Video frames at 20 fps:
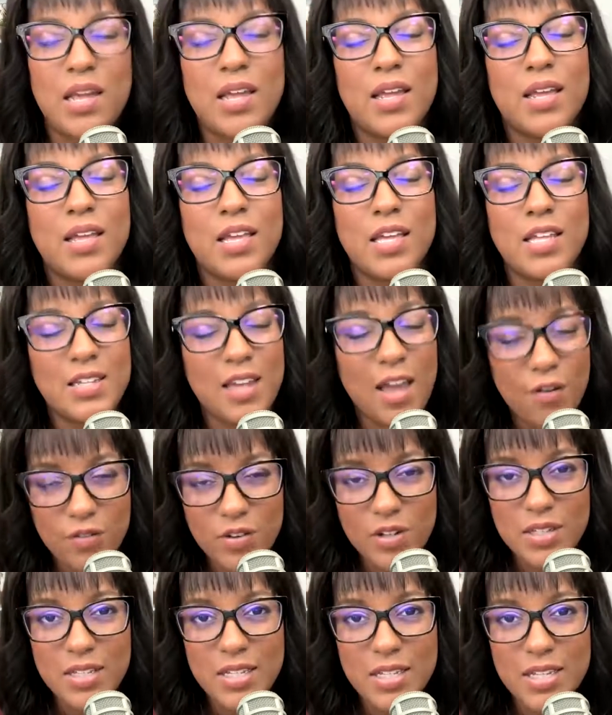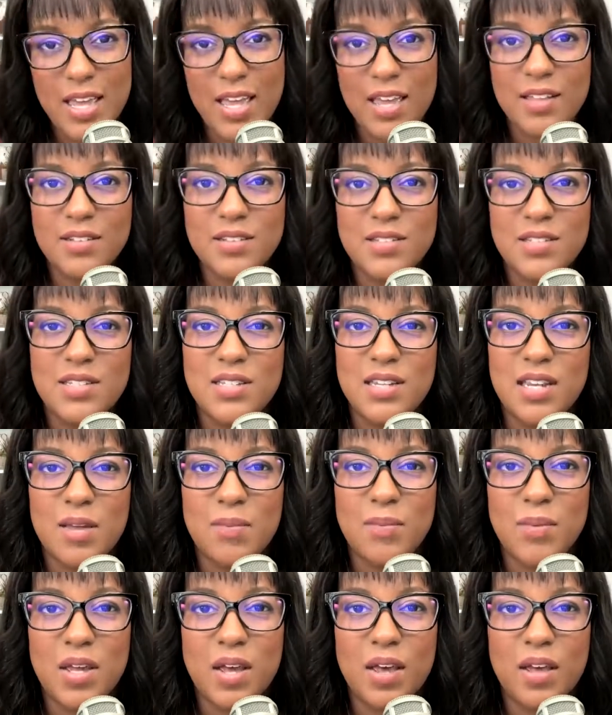It definitely gained
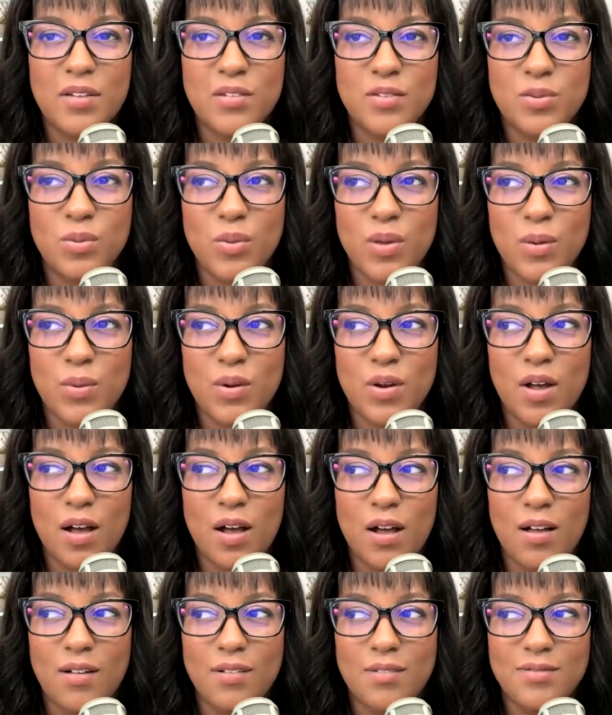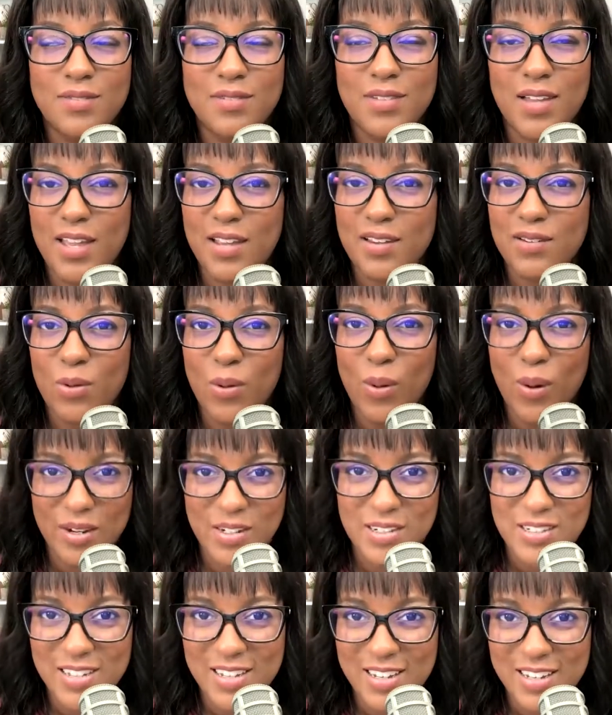steam because we were all in
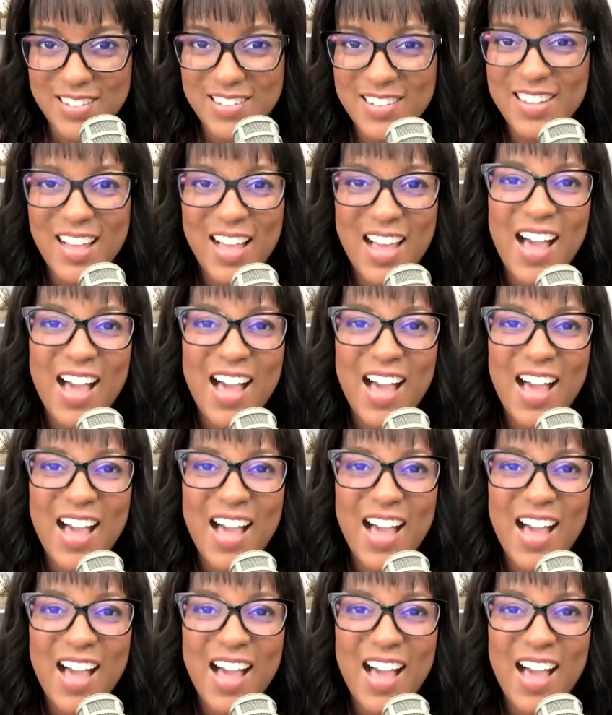quarantine